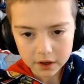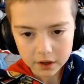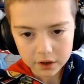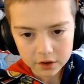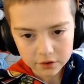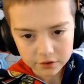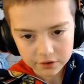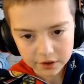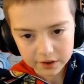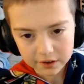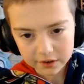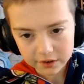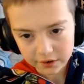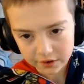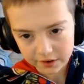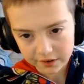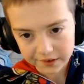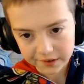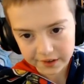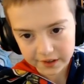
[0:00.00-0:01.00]
Jester
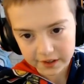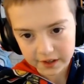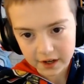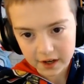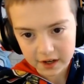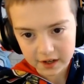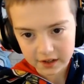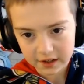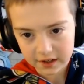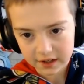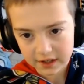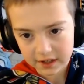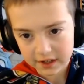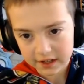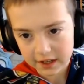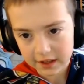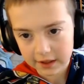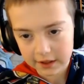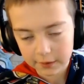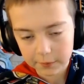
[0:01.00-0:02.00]
is not good at
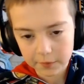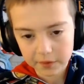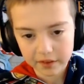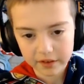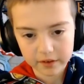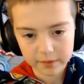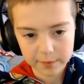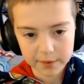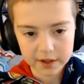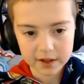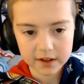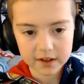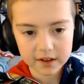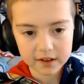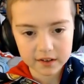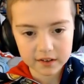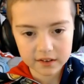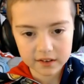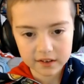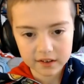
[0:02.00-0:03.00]
dealing with
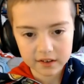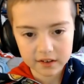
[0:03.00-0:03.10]
speeds.